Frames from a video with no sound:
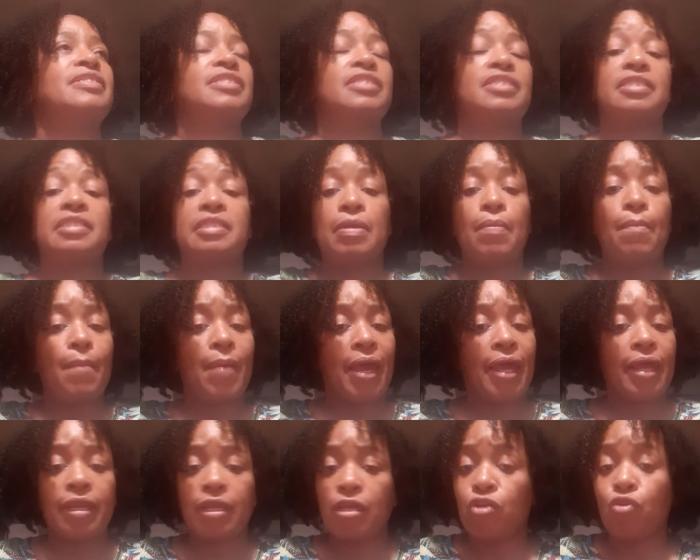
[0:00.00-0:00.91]
just
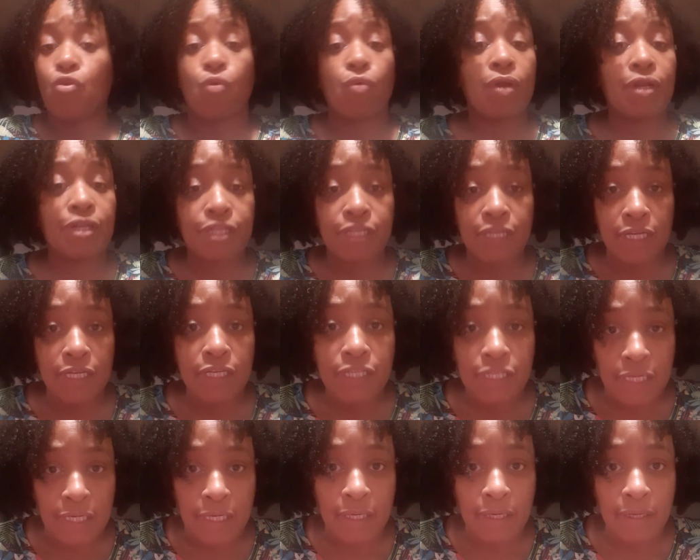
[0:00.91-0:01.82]
demanding your
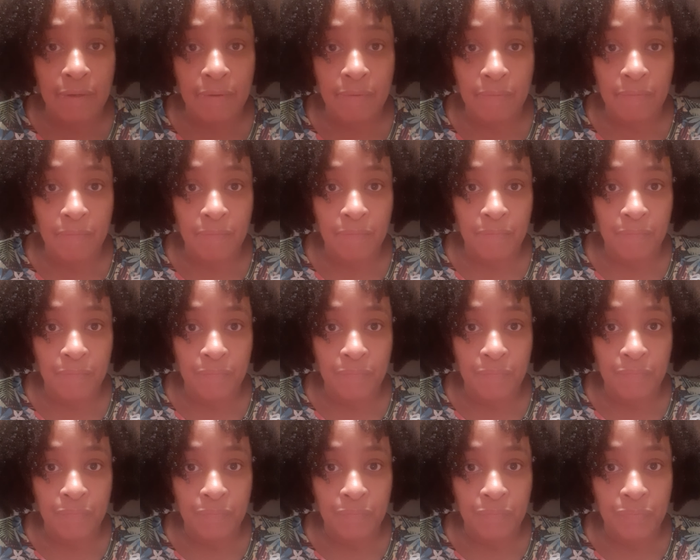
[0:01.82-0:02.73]
attention.
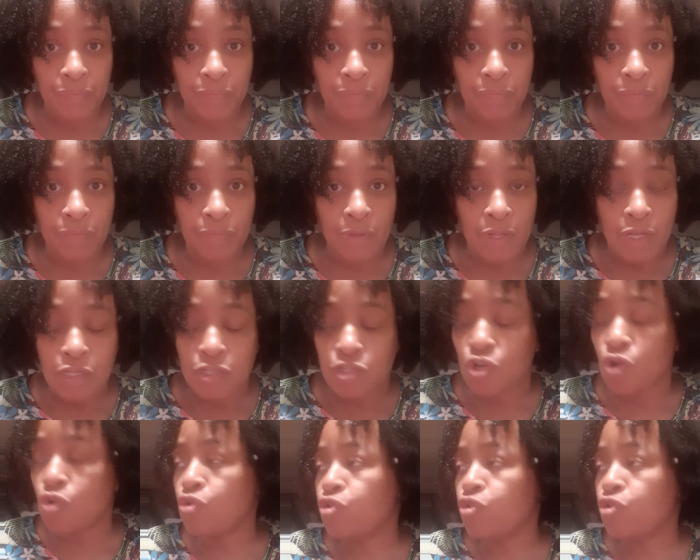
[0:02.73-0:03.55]
So